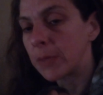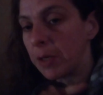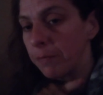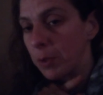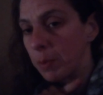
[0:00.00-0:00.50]

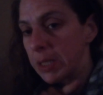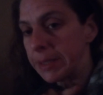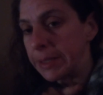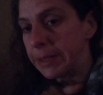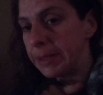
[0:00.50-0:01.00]
in front of my
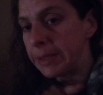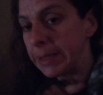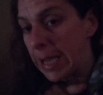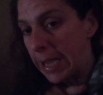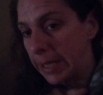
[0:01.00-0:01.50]
son's
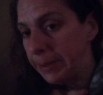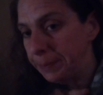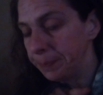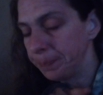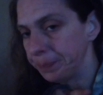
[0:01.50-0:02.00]
dad
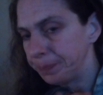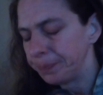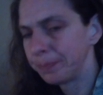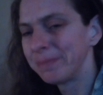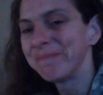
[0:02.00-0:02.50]

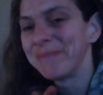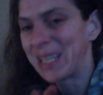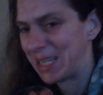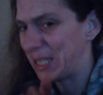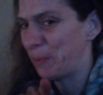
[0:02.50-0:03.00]

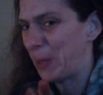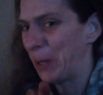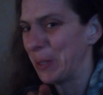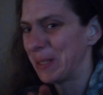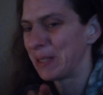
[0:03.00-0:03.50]
and his
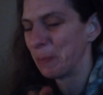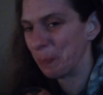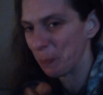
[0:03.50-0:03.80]
parents.